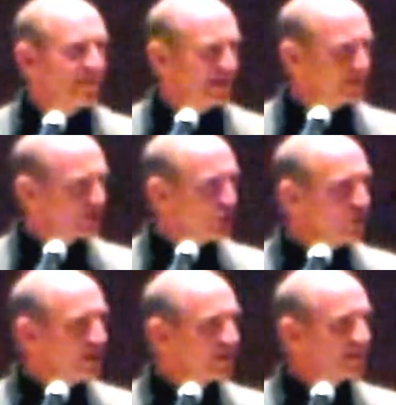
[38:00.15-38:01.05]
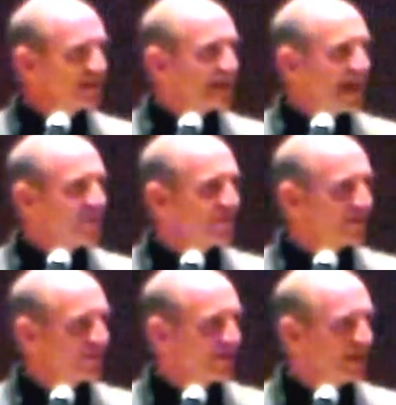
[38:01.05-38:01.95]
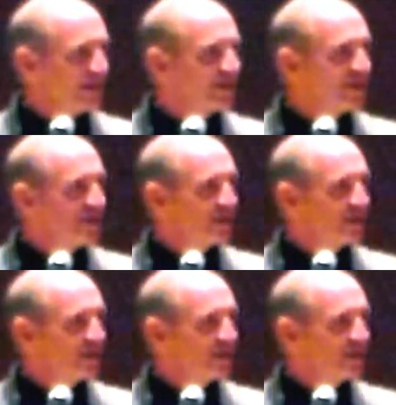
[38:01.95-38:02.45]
that is a uniquely Catholic thing,